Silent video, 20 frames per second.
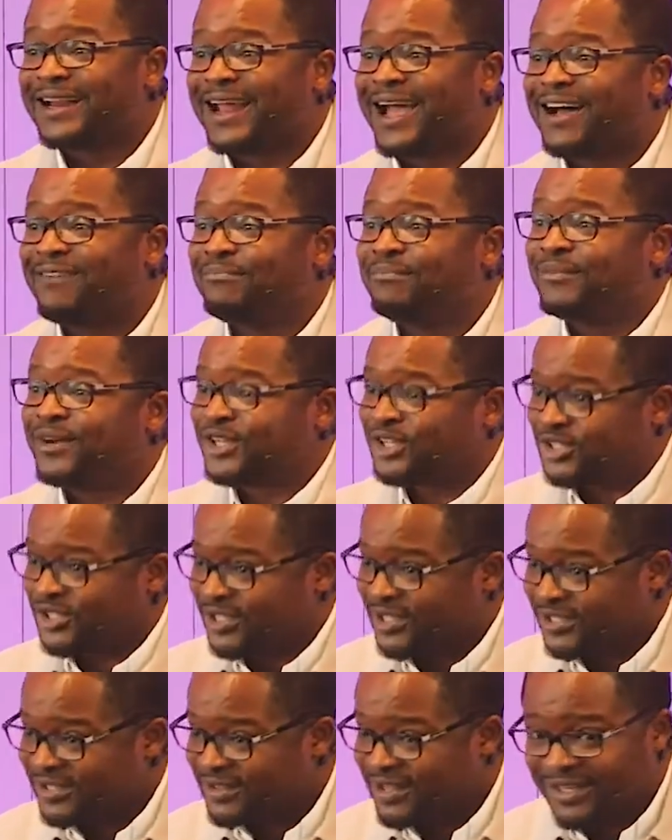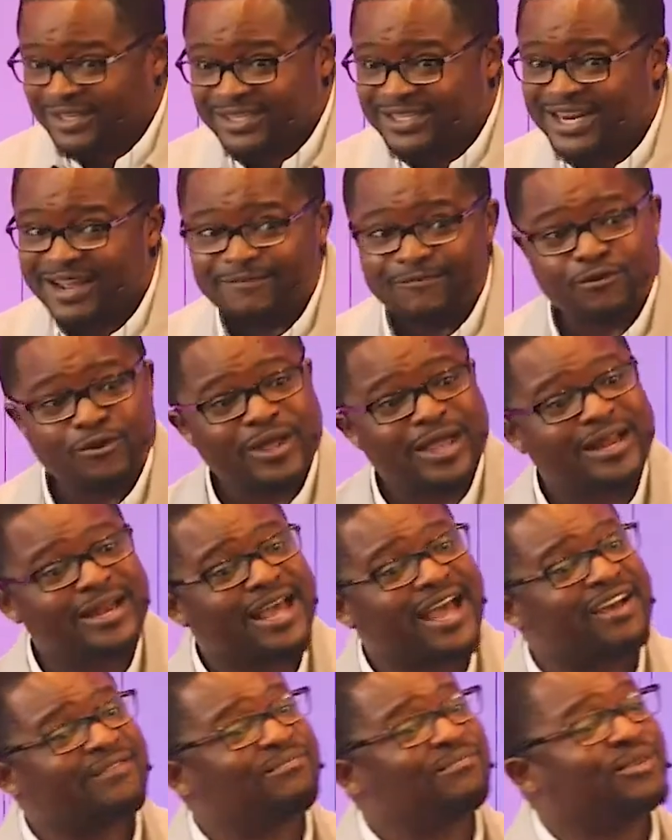doesn't have mercy. The devil
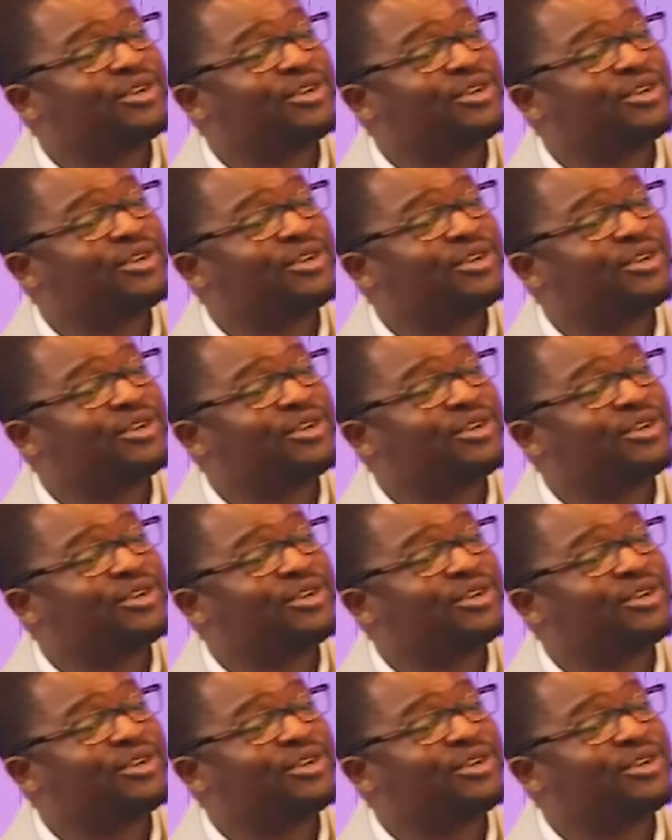can